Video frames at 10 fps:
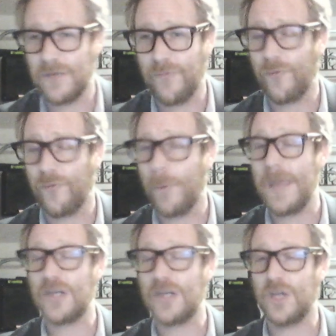a
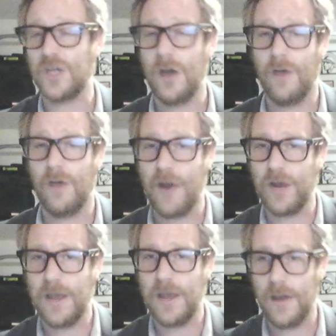formation of
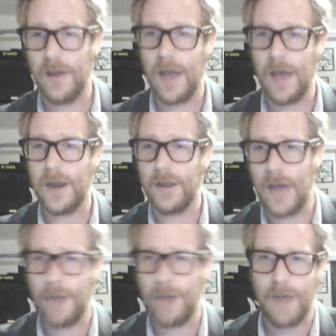Aryan,
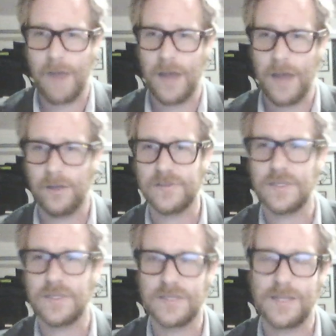Iran. You
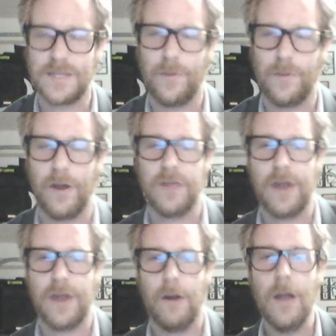can see the
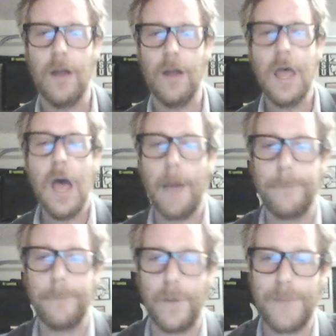similarity there.
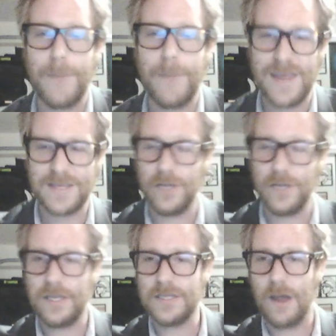But
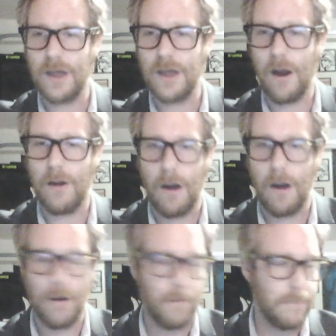basically, these
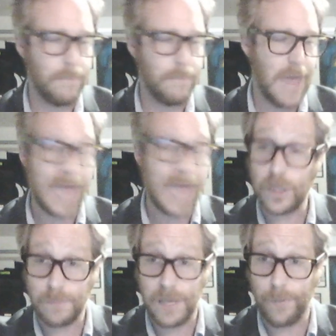are
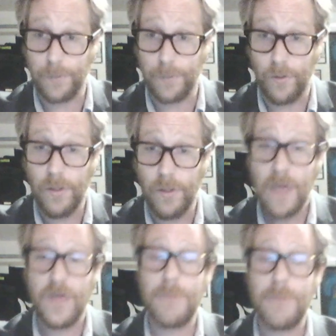ancient people.
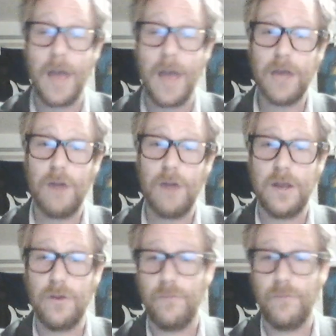They
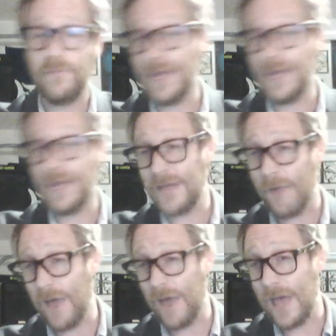migrated into
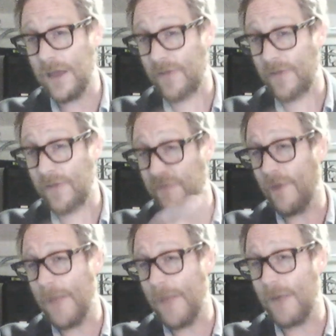Iran and then
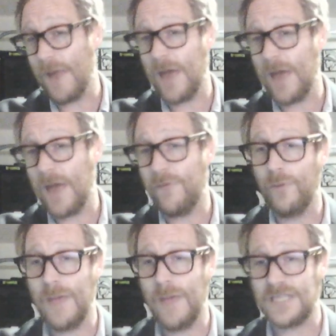from Iran
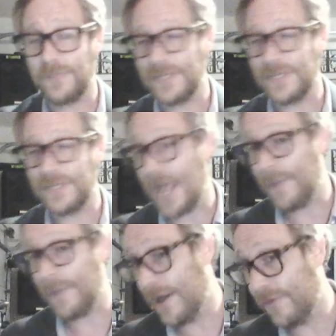through
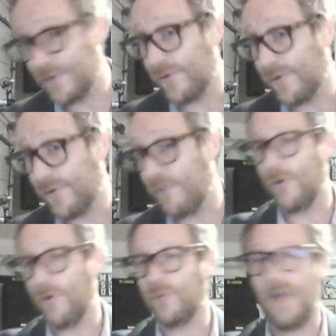Mesopotamia, the sort of
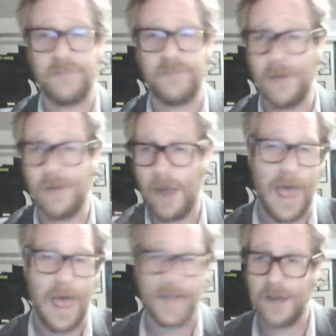Fertile Crescent,
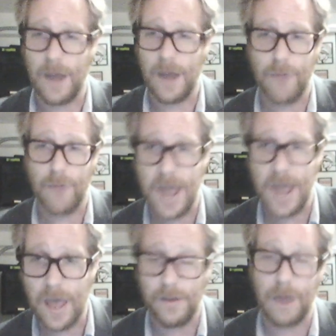Iraq
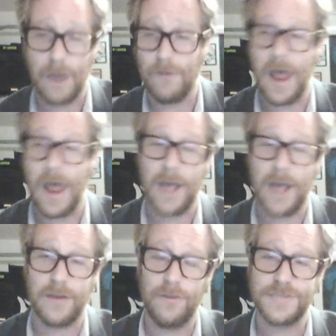
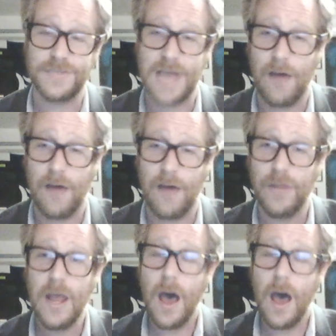down to the south,